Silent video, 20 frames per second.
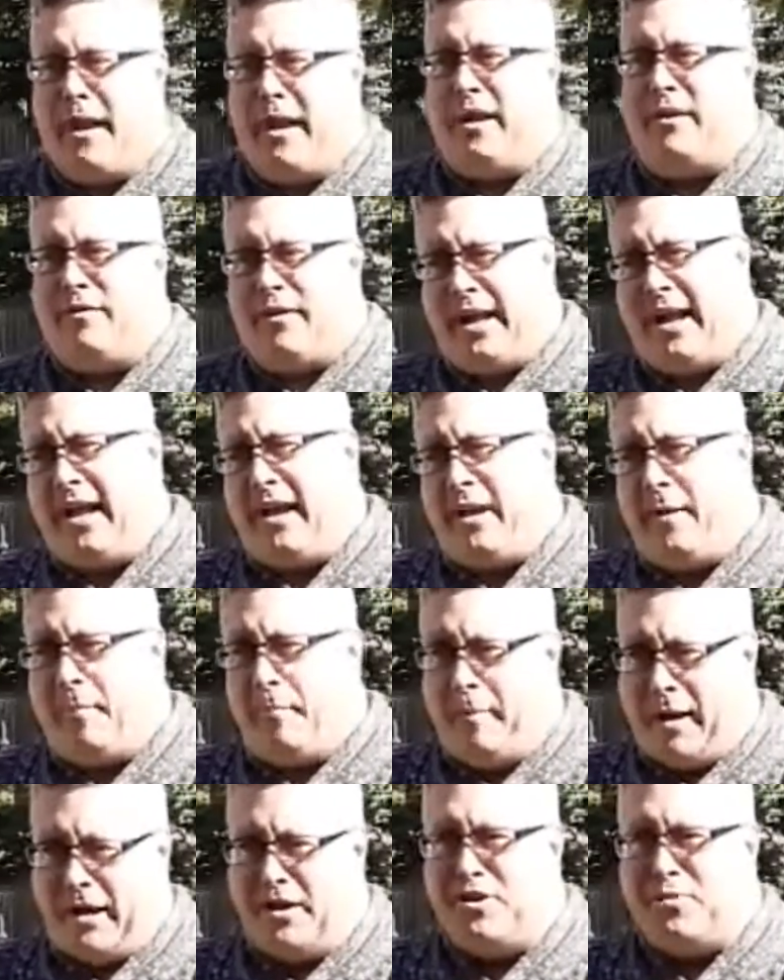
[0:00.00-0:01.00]
the Bank of
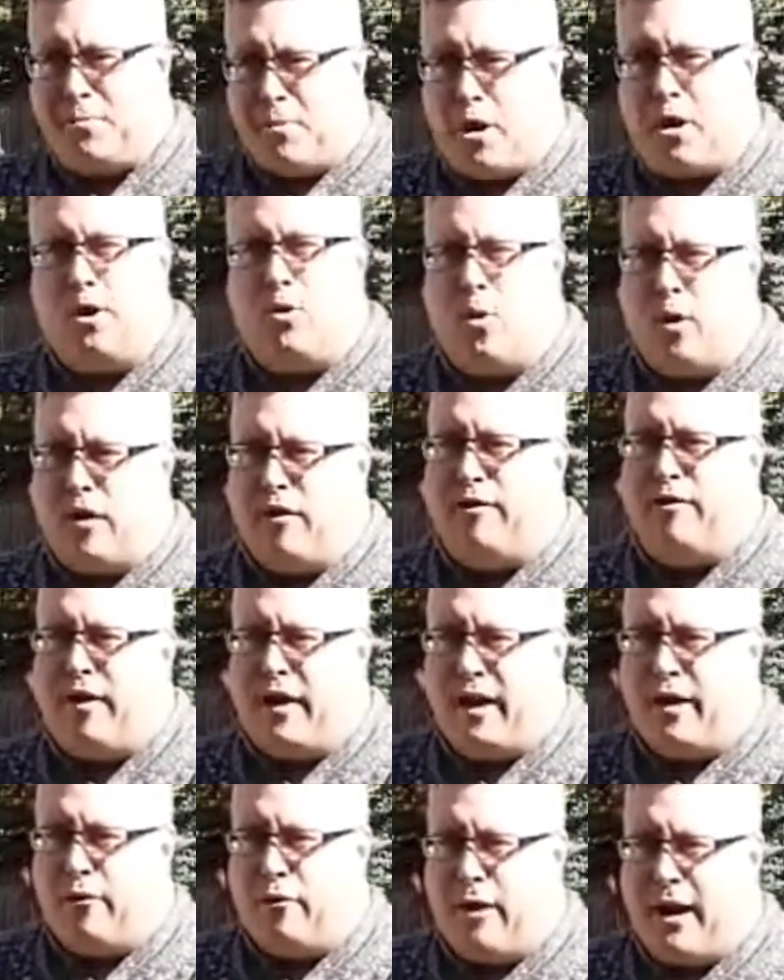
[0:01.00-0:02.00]
Canada benchmark
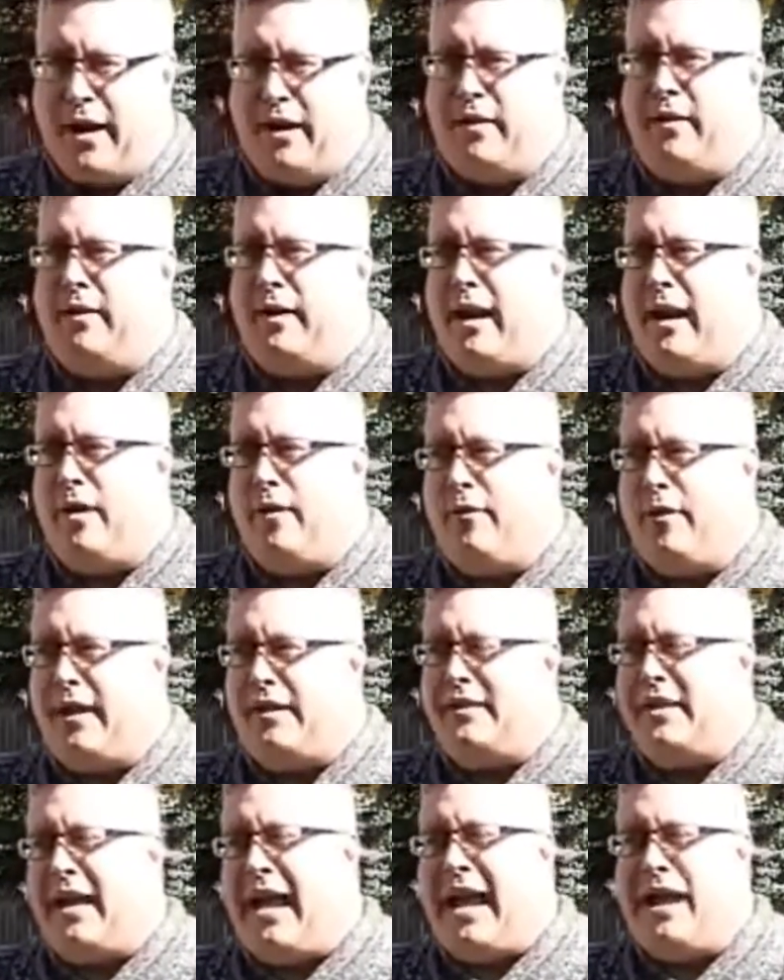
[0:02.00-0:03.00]
qualifying rate. Now,
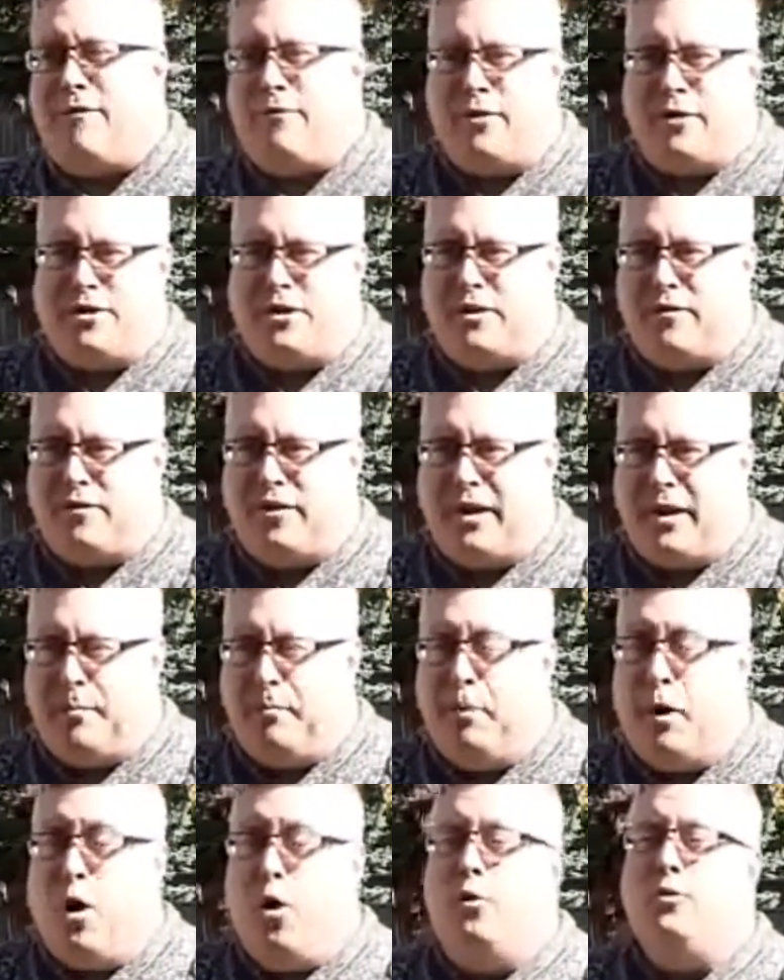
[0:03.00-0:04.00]
that's an average of
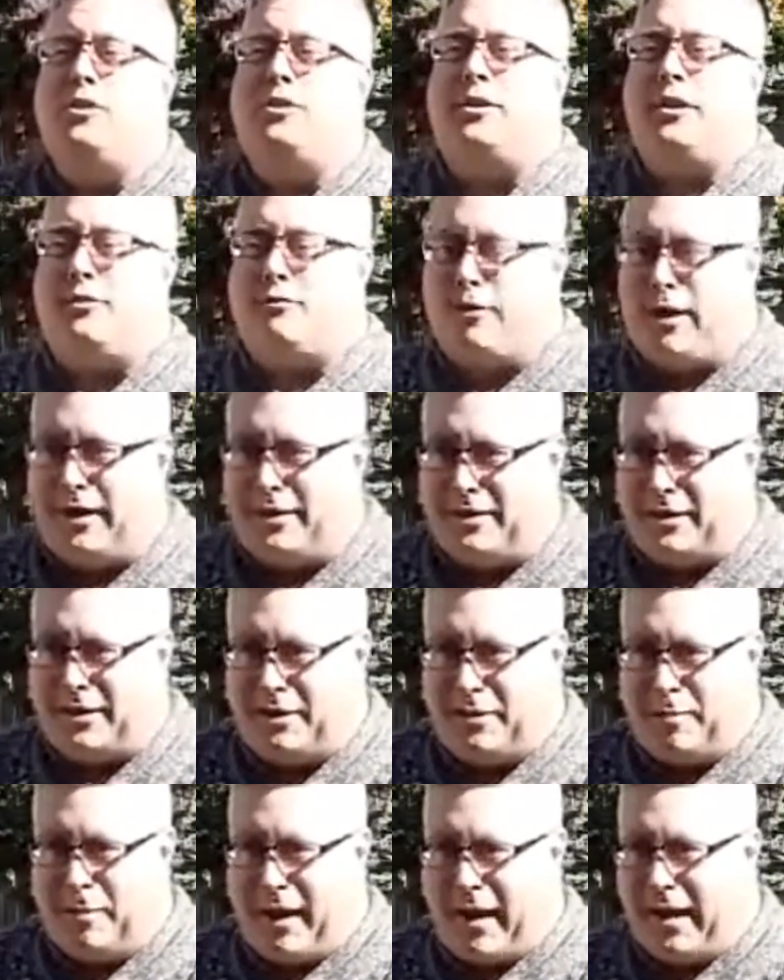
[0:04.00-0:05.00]
the posted rates
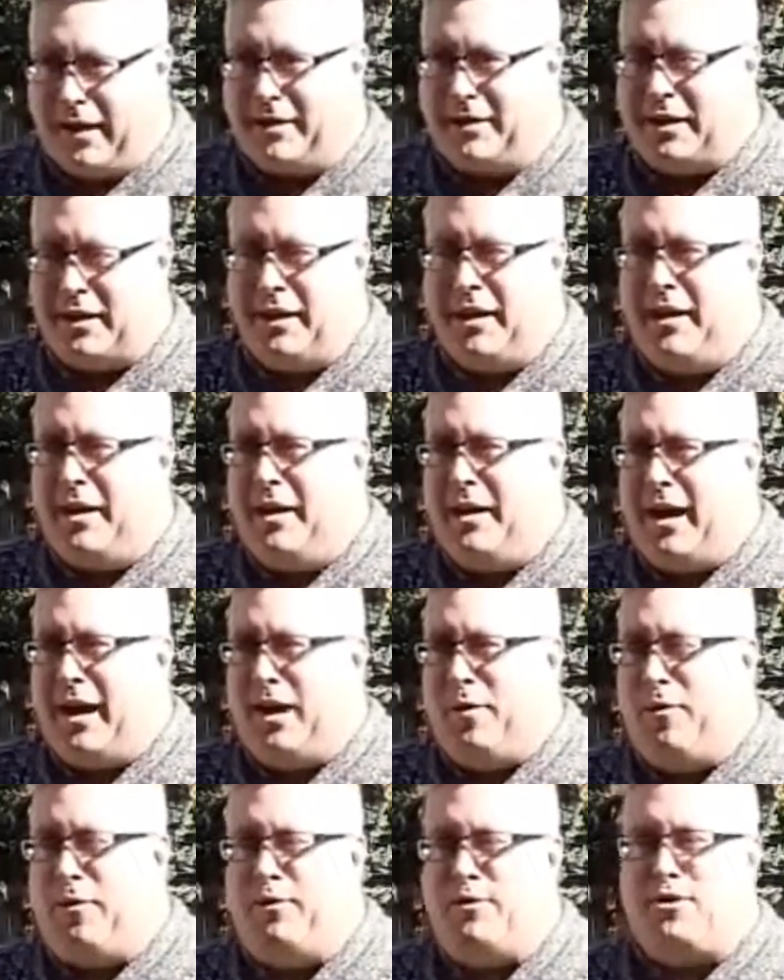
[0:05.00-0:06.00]
of the banks, and
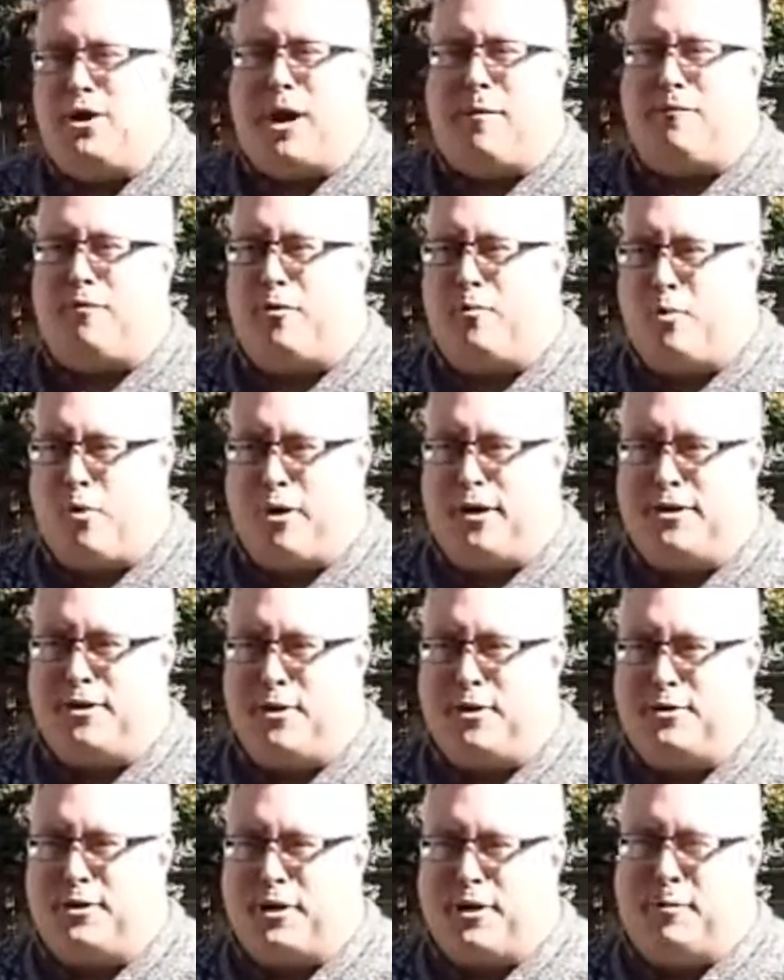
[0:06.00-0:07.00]
anyone who shopped for a
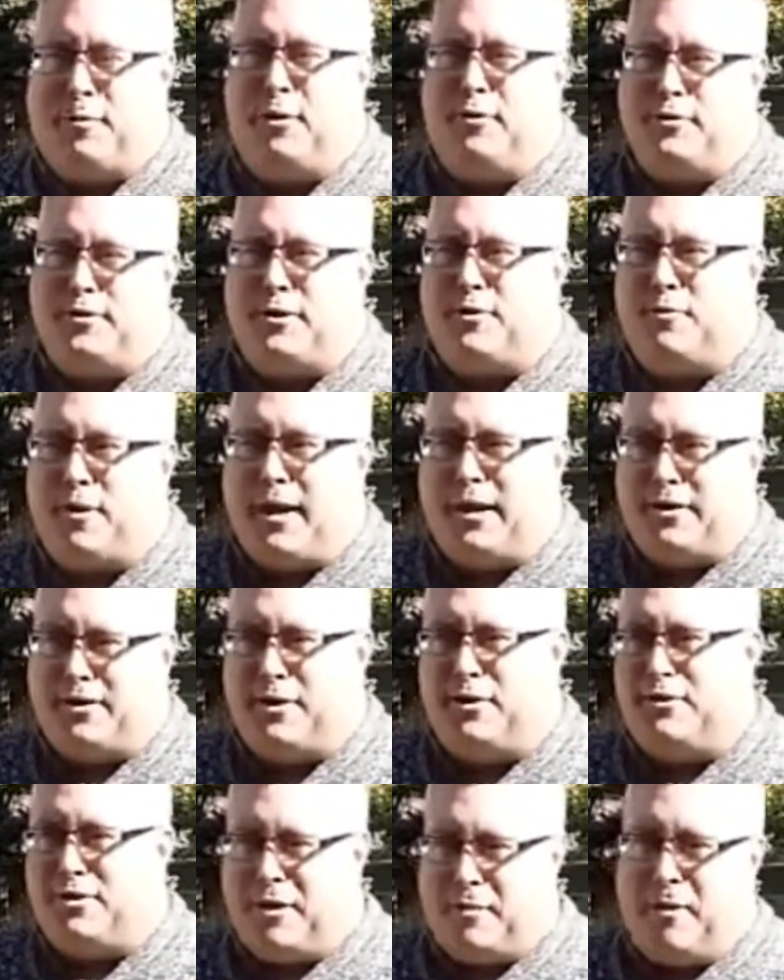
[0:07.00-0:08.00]
mortgage knows that the posted rate
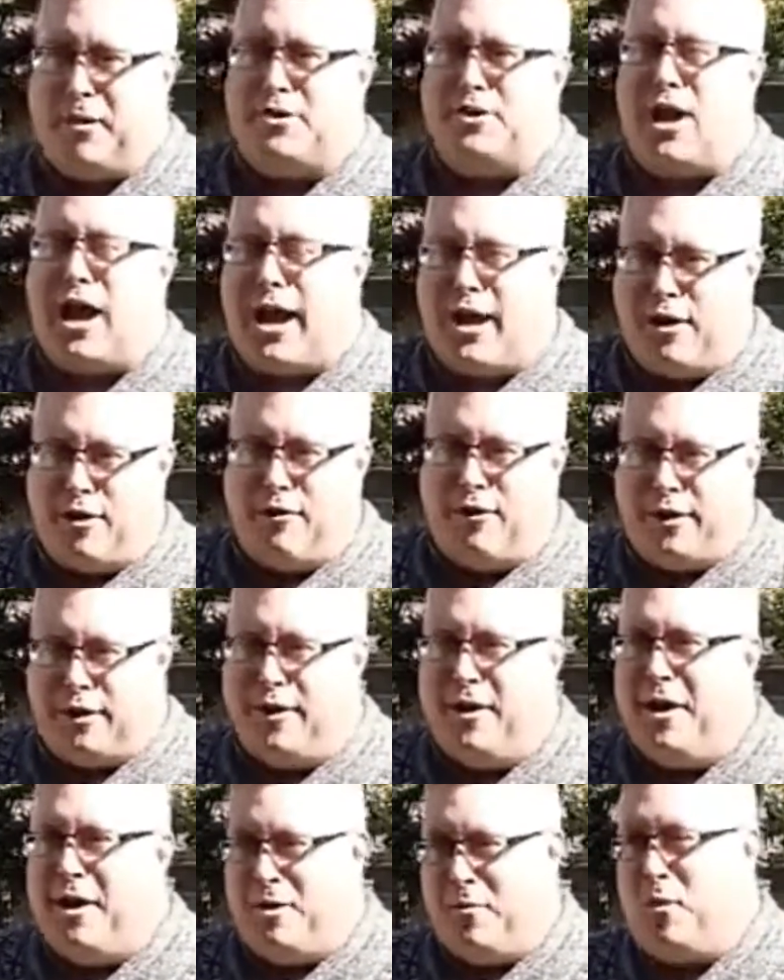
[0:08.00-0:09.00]
is usually much higher
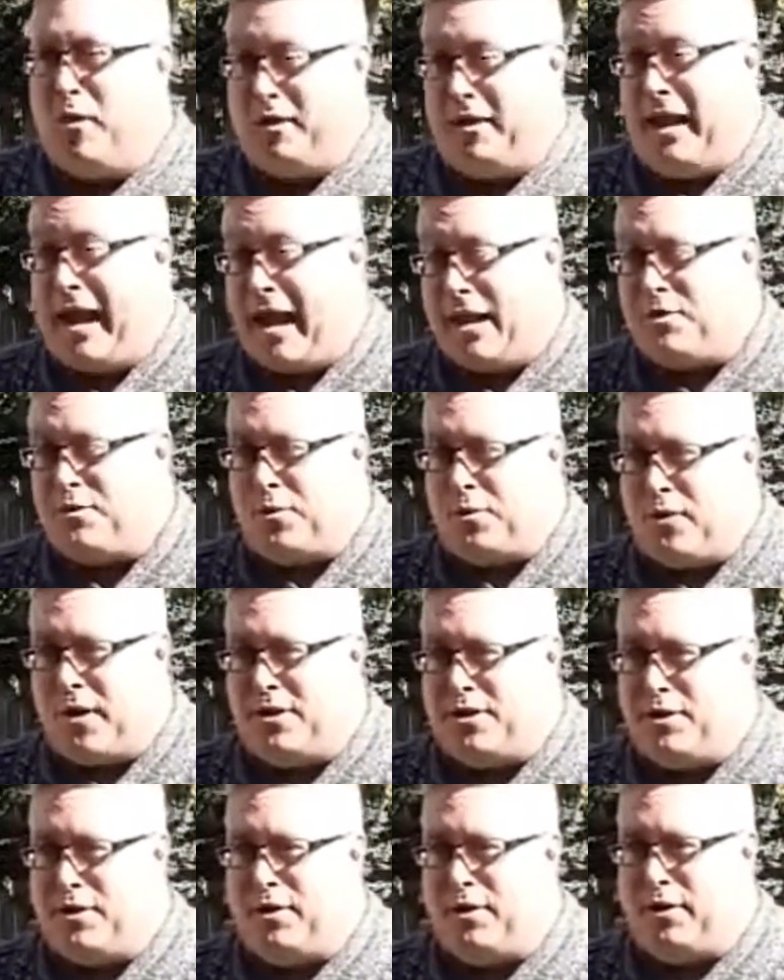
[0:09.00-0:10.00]
than what the actual
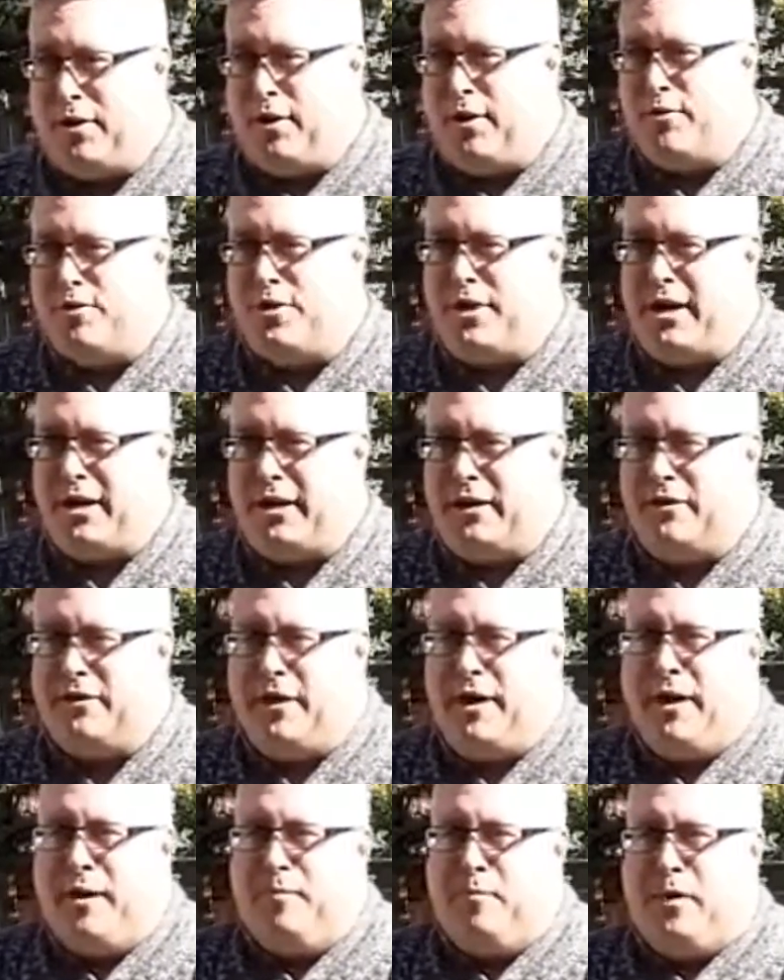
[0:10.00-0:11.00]
rate you can negotiate is.